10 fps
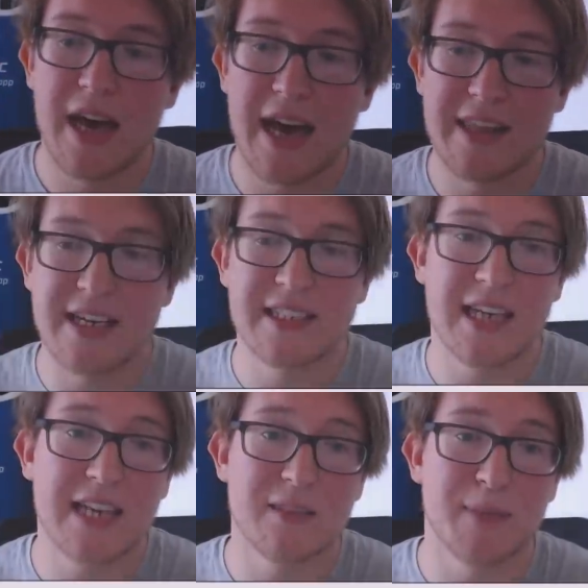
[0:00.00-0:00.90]
And they
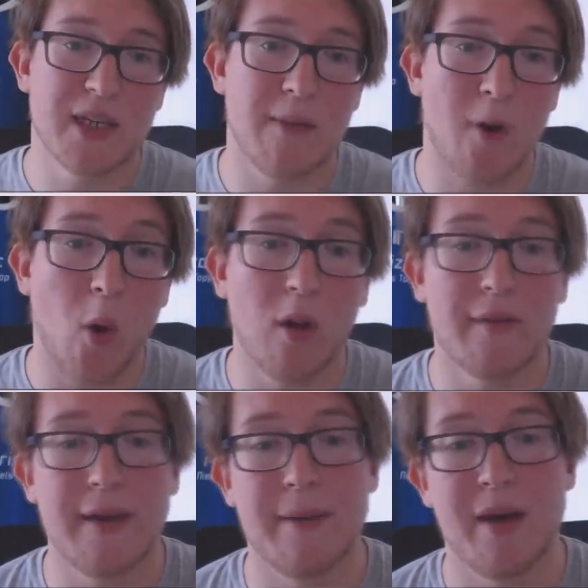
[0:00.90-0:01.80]
decide to pick up all
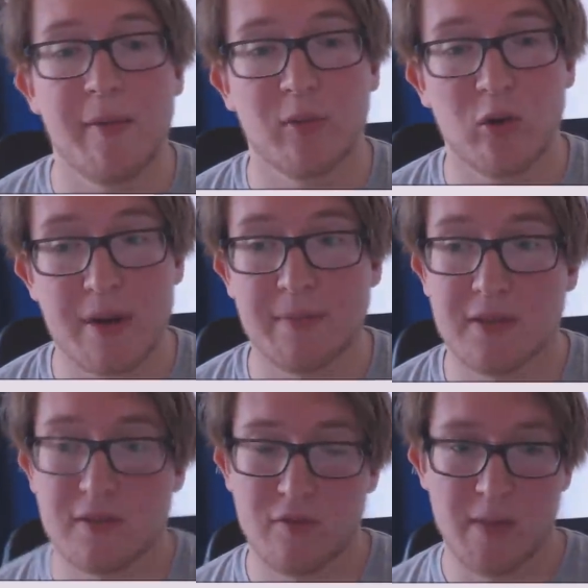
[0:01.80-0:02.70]
of
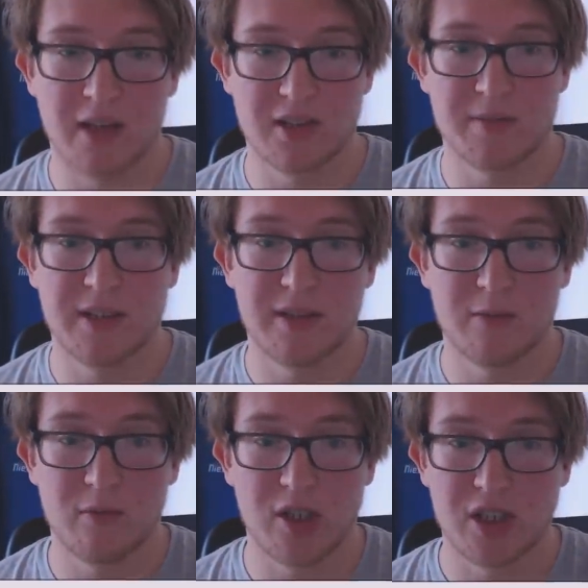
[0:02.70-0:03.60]
KRIMZ from LGB,
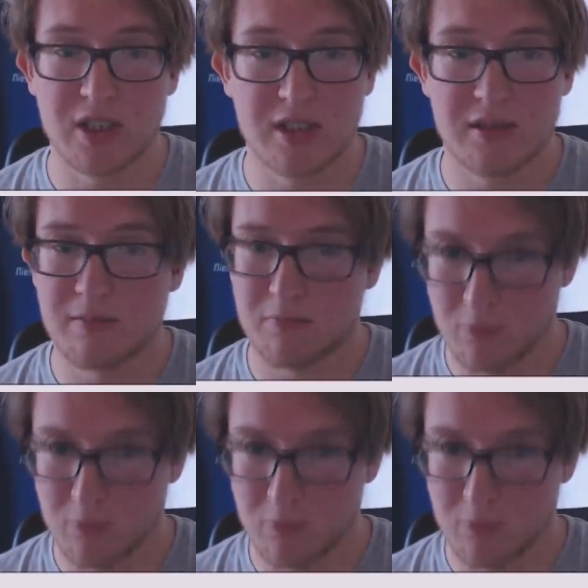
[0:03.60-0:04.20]
which is,